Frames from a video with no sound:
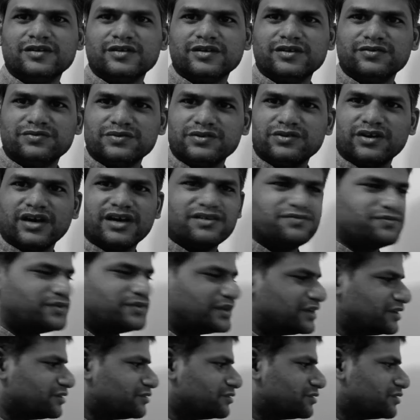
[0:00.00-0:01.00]
If you have
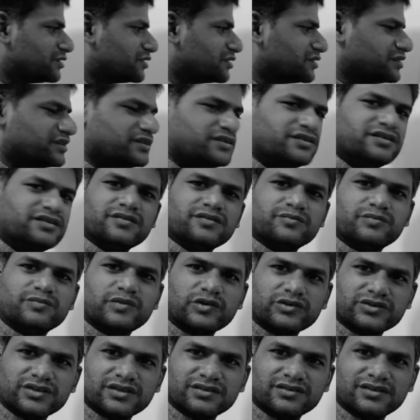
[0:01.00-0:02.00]
very good
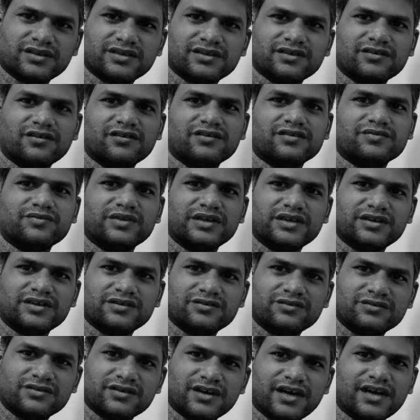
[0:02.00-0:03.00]
processor or very
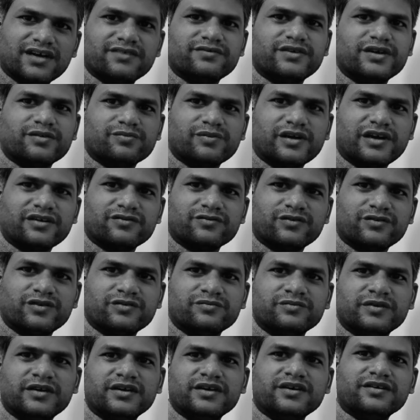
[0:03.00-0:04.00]
good hardware
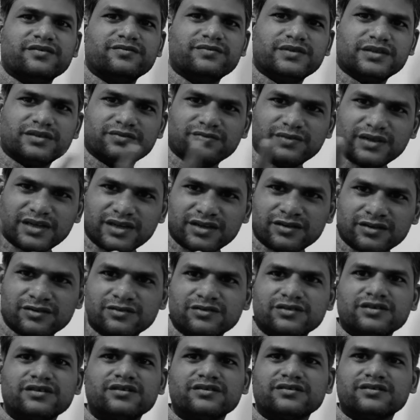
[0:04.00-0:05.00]
platform with very
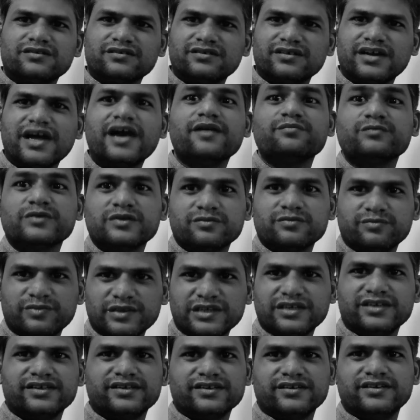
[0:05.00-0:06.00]
good RAM
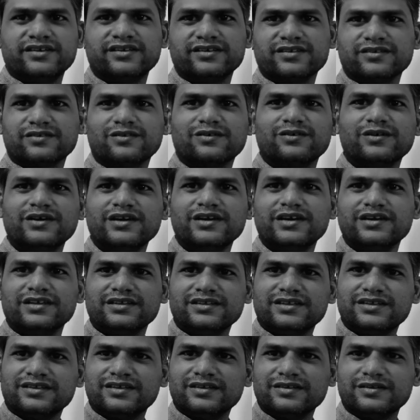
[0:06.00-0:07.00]
speed, so
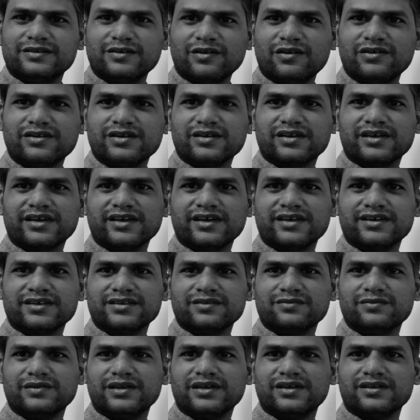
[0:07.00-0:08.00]
this is not a
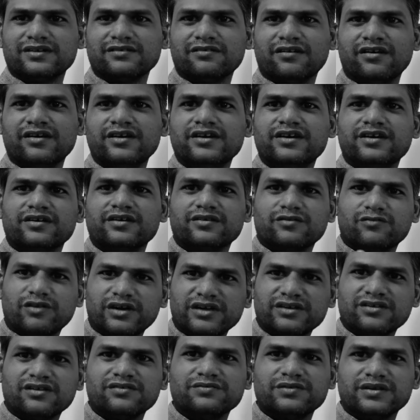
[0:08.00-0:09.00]
case where
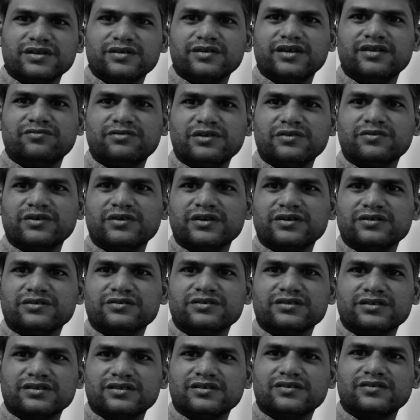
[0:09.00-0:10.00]
quite often everyone
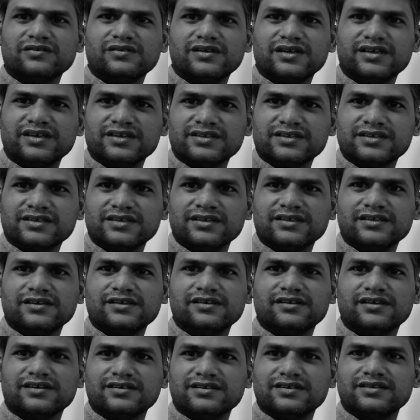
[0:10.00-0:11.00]
knows you know Linux
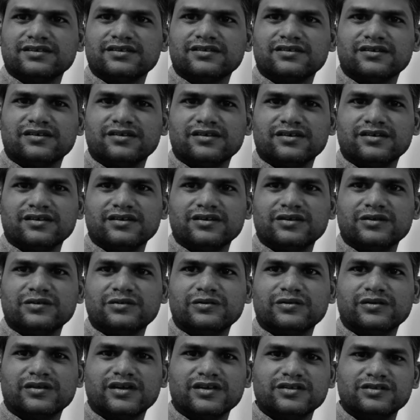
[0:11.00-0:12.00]
kernel doesn't you
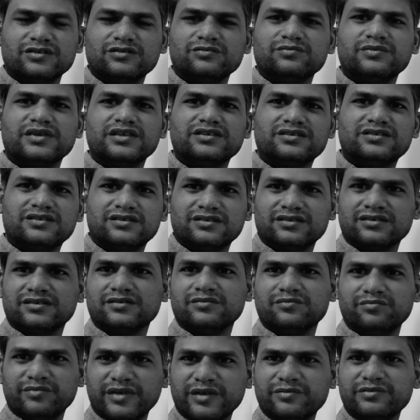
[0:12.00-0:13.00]
know consume much
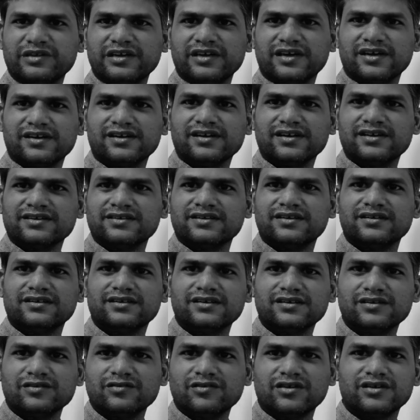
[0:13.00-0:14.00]
memory unless
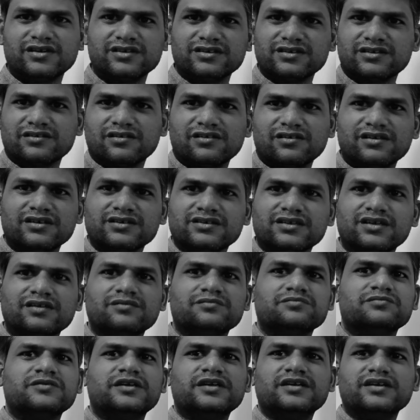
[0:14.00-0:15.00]
until you are installing
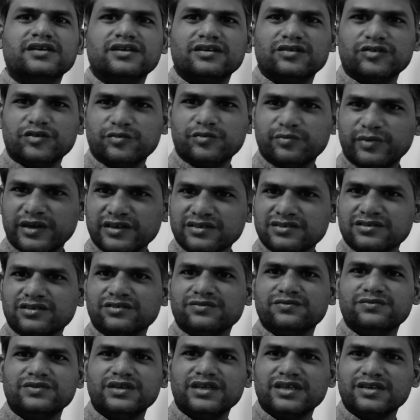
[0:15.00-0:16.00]
some you know bunch
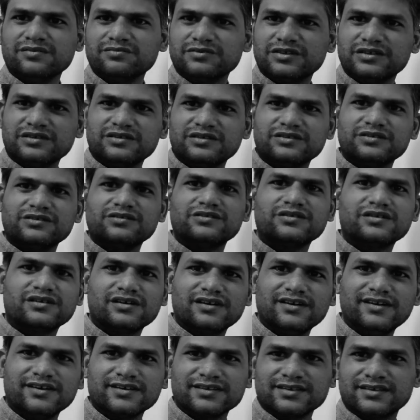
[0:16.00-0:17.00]
of VMs into your
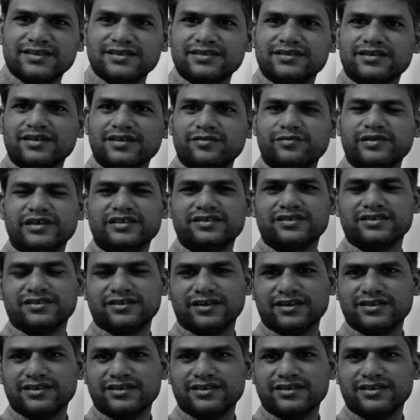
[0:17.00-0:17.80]
Linux system as such.